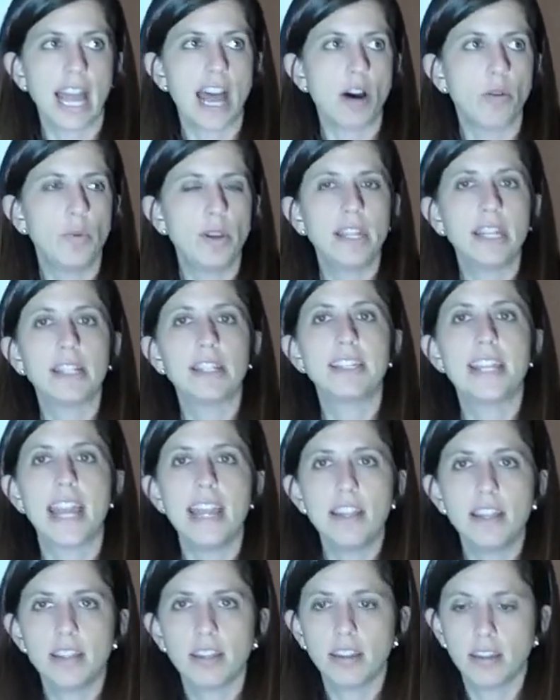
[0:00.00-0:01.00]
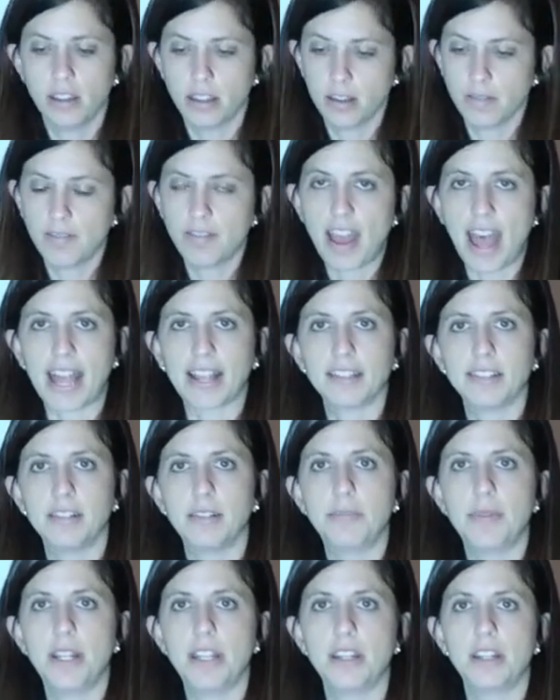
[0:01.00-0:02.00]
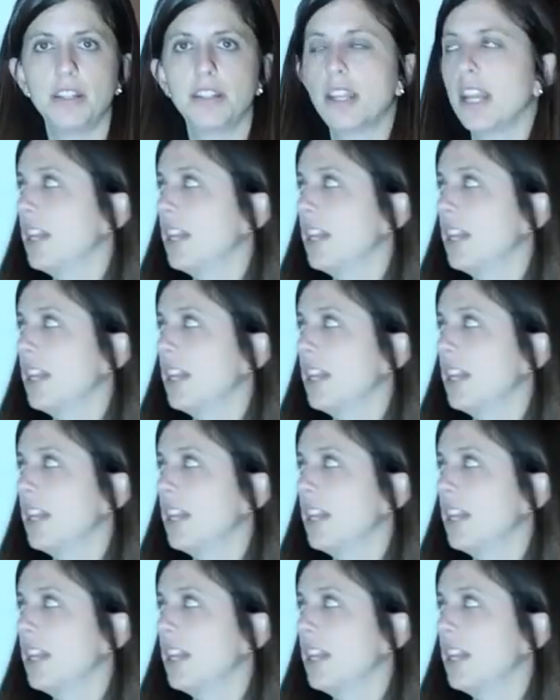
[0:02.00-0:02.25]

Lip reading: how we can take facts and opinions